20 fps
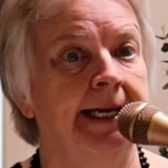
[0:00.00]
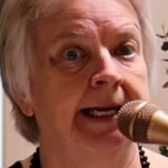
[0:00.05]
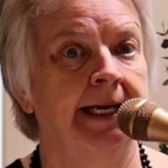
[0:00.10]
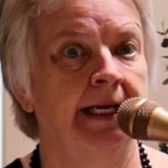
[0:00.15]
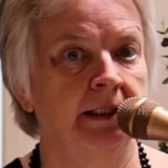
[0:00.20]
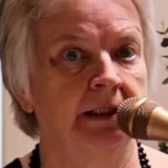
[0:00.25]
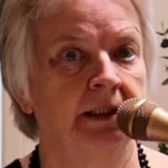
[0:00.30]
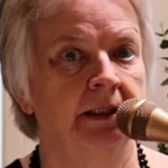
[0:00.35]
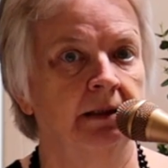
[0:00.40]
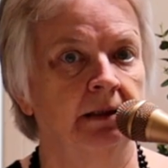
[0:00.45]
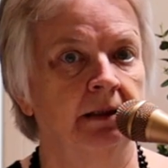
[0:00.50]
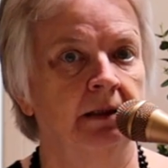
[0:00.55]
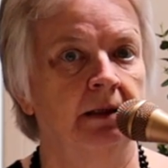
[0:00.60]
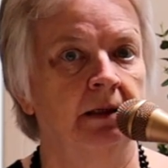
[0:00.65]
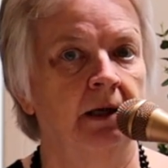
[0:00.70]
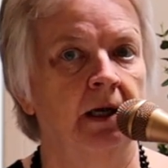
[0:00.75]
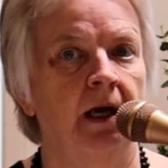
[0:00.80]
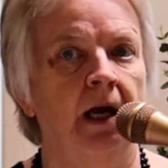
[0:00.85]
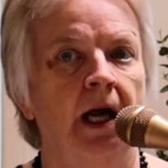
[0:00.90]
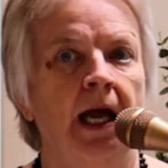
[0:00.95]
hand,
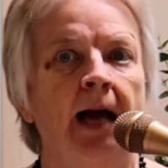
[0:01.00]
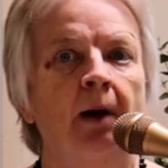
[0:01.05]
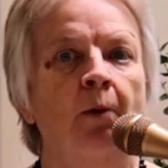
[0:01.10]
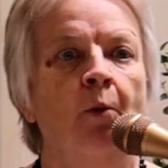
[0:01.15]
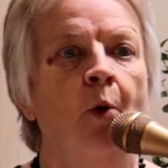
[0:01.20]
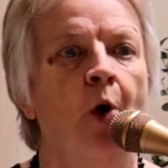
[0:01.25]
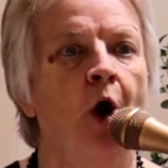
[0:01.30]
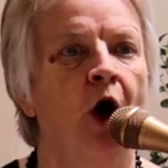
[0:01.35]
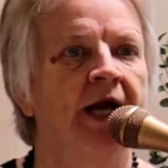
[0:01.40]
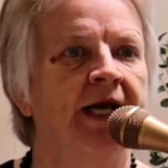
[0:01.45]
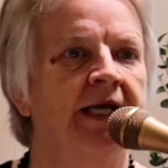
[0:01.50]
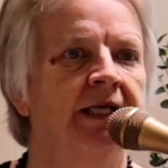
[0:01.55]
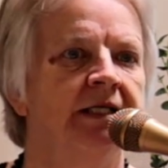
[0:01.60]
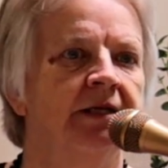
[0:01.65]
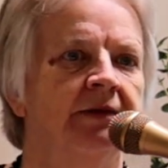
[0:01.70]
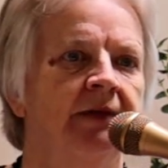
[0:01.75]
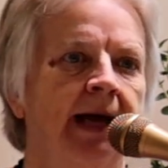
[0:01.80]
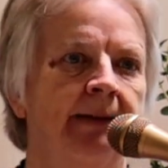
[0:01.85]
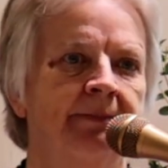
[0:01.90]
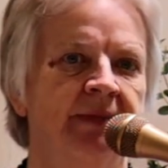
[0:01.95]
walking
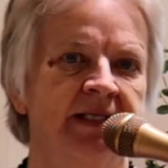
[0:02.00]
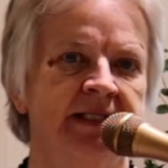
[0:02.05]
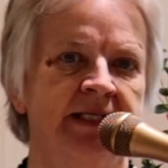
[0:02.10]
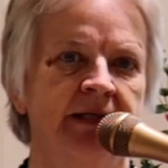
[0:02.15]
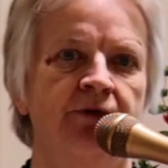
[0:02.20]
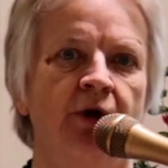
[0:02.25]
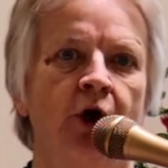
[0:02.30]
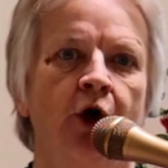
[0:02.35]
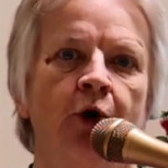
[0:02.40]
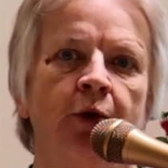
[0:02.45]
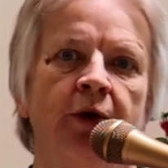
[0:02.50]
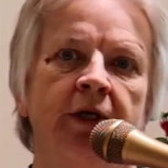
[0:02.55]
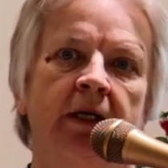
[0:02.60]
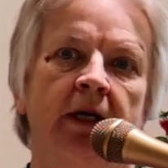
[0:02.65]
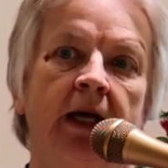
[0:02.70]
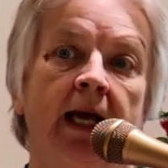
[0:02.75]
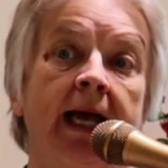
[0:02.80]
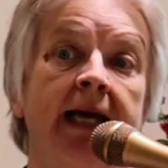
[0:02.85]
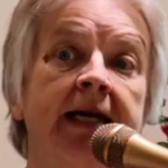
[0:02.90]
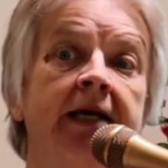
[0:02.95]
to that busy road,
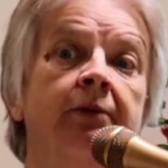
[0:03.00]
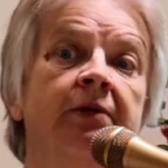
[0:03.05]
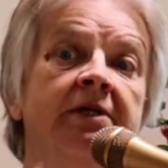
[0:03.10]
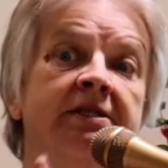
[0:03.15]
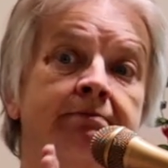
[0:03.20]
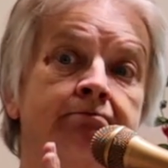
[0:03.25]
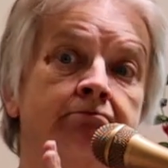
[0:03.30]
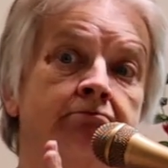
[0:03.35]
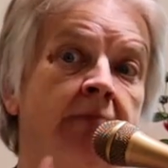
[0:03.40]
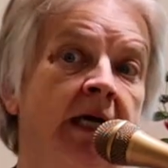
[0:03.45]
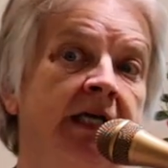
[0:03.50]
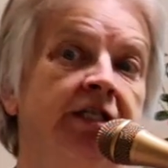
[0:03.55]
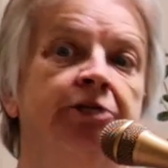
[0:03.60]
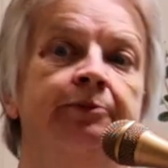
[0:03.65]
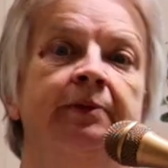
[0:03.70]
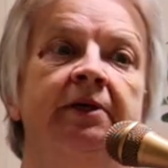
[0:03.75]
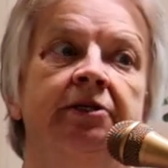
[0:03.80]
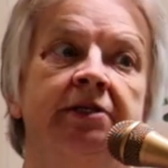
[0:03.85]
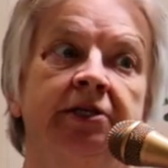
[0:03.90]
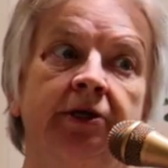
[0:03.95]
and it was
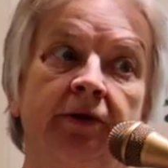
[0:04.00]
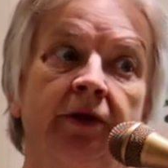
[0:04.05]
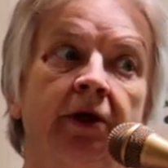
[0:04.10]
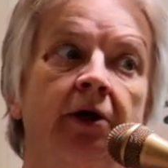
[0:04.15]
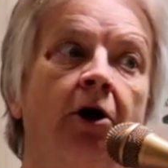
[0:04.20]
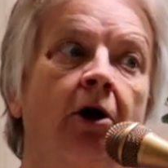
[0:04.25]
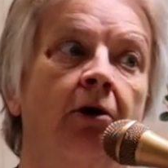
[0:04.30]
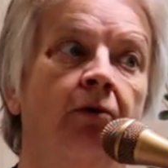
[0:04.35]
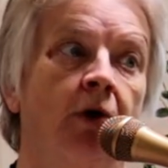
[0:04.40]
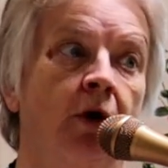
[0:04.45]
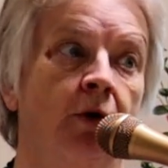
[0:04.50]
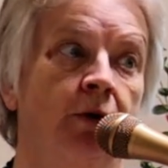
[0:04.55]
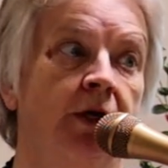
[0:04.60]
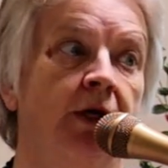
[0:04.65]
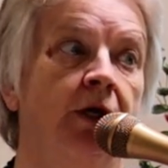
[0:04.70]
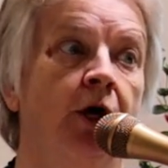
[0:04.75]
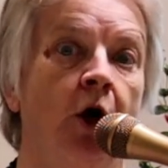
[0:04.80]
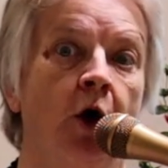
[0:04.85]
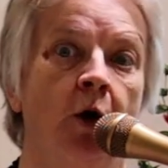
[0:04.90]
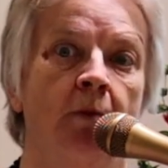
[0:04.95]
much busier than our road
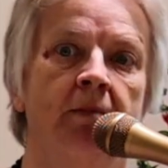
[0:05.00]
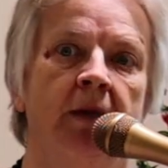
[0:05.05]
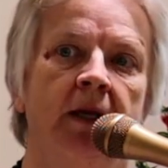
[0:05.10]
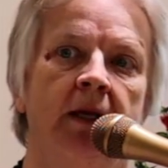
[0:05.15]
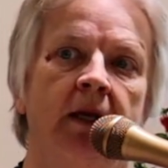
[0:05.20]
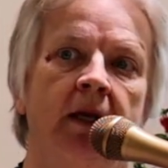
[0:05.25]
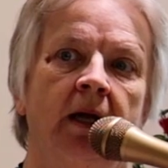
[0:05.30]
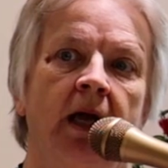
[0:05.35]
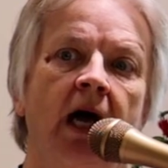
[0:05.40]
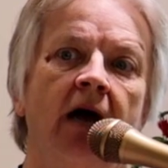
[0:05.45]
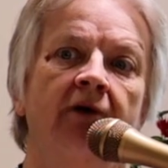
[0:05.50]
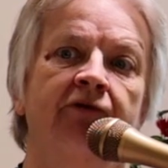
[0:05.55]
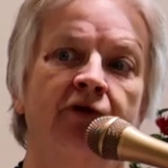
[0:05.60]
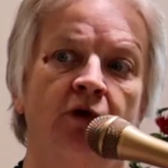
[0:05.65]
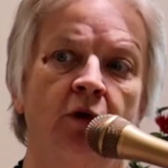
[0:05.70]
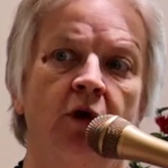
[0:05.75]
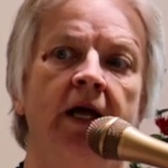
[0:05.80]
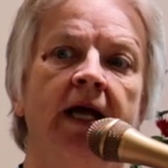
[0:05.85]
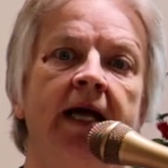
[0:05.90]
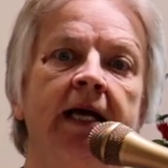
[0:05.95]
at home. A
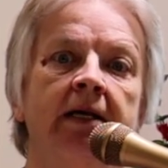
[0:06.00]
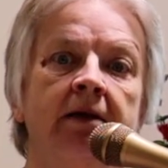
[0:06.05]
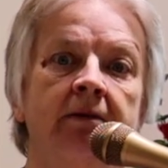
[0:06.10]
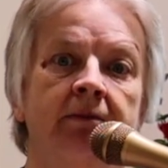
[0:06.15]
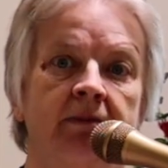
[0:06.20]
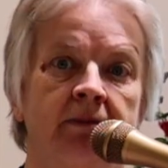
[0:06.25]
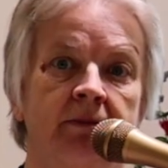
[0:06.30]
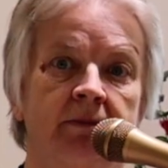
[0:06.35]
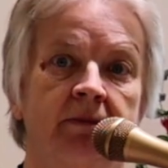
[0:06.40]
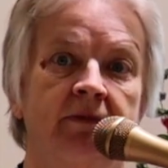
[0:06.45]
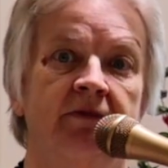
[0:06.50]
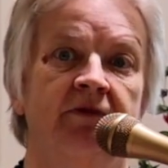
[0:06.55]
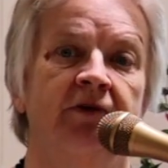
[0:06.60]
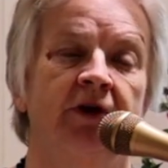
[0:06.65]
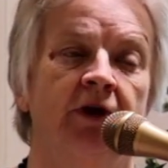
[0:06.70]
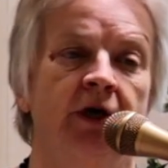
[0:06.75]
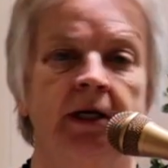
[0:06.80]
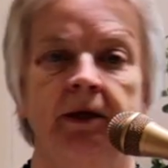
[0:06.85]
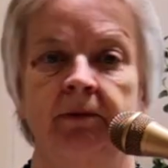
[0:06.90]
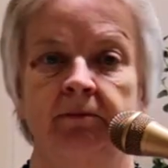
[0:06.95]
four-lane,
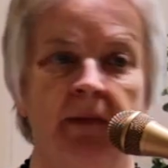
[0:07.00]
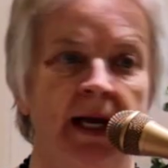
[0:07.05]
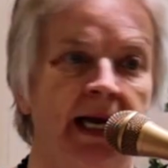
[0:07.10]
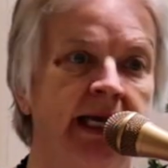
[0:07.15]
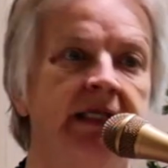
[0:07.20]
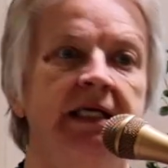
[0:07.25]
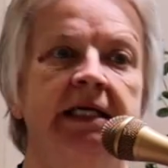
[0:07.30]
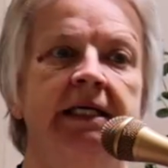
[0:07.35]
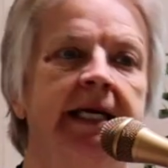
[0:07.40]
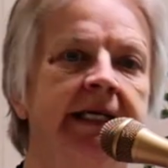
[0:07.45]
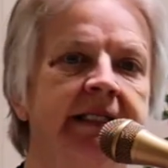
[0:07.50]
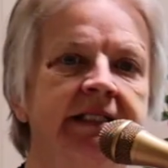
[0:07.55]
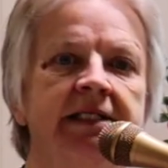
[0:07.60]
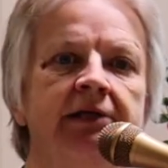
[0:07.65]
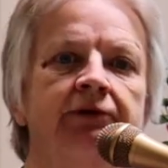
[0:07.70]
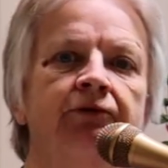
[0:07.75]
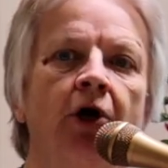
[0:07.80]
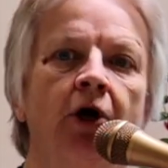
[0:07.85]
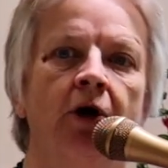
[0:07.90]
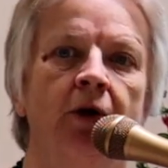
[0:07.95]
very main-connected
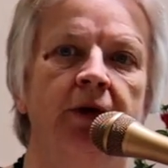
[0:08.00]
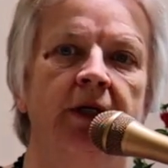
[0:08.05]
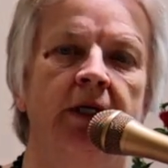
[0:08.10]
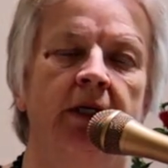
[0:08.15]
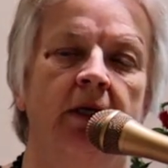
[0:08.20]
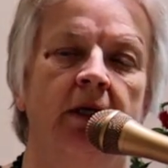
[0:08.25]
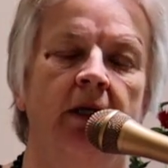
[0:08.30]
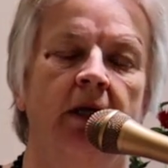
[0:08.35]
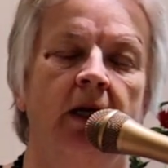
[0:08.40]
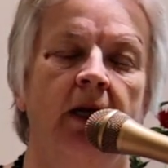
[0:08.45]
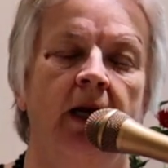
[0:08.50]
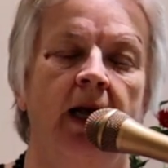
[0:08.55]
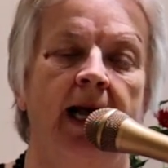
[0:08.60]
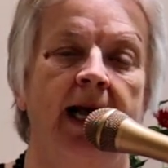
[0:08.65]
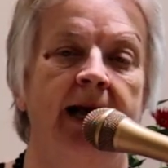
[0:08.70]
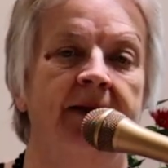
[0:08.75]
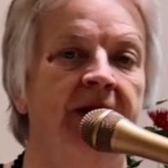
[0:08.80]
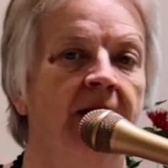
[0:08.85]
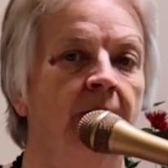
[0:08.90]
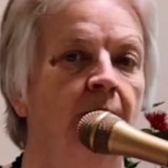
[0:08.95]
road,
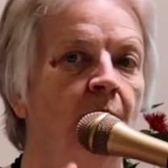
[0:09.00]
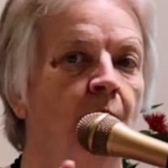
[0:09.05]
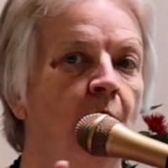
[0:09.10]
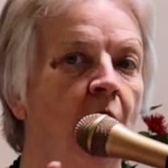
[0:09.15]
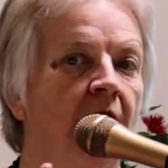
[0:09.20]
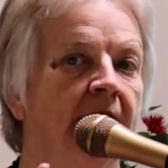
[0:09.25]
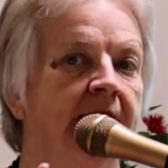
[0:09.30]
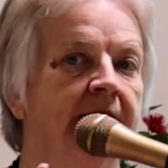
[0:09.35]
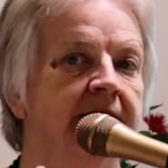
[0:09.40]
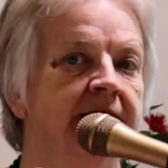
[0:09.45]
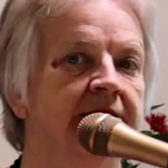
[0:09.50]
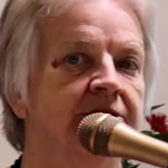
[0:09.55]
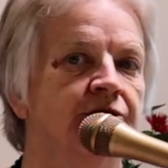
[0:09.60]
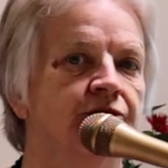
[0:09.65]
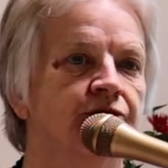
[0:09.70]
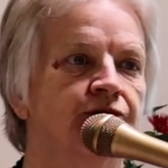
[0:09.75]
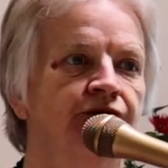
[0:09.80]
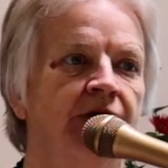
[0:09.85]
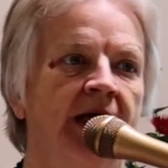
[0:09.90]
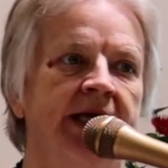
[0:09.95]
and they were walking
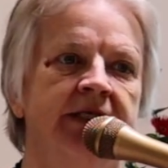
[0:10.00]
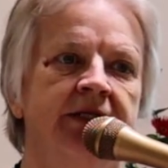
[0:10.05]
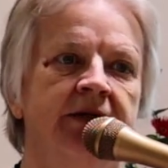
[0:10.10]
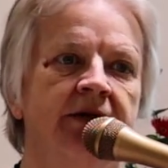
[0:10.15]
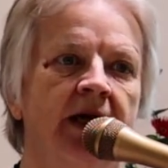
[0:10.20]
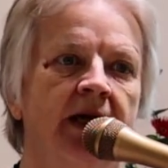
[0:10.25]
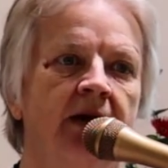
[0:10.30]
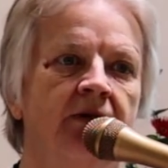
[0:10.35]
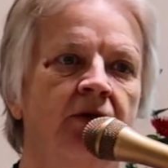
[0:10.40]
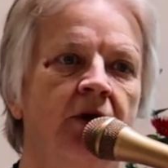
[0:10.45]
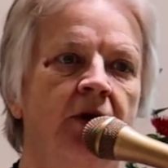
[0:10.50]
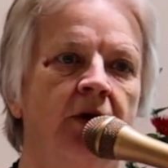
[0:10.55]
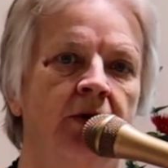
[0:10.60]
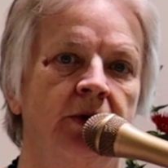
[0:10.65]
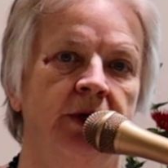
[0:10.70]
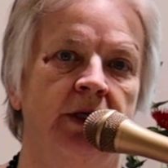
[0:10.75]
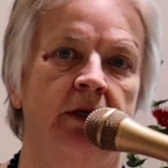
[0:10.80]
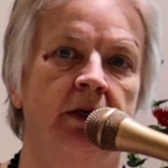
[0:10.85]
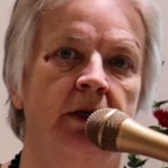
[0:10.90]
straight to that road.